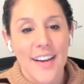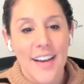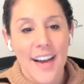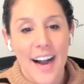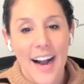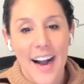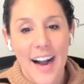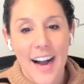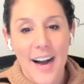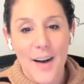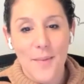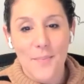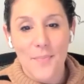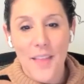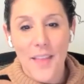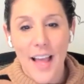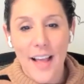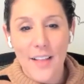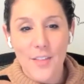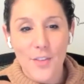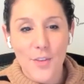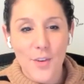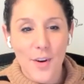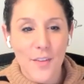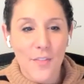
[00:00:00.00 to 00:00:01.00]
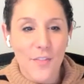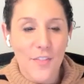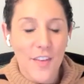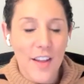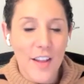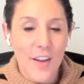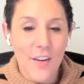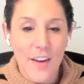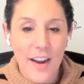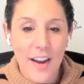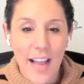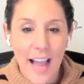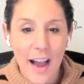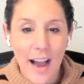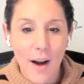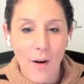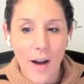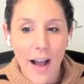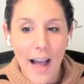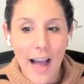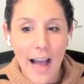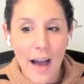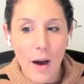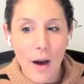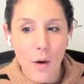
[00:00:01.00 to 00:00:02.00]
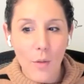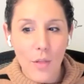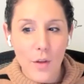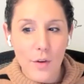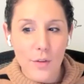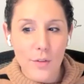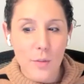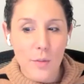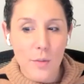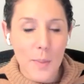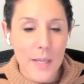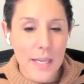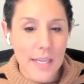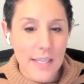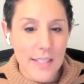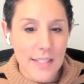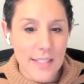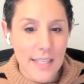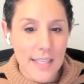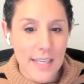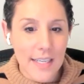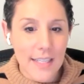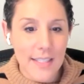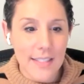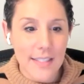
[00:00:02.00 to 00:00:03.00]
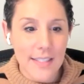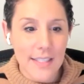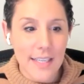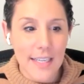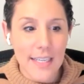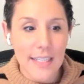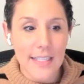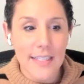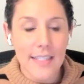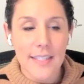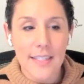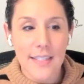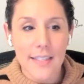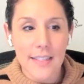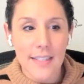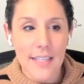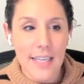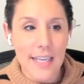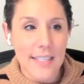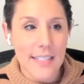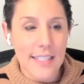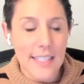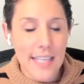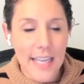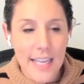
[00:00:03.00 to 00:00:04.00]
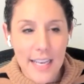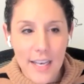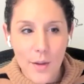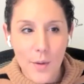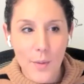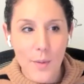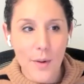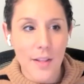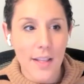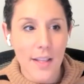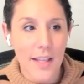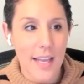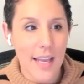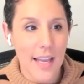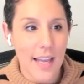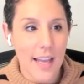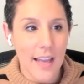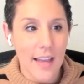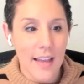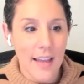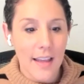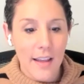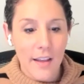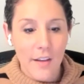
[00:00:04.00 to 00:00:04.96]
um, and sort of figuring out how those pieces can continually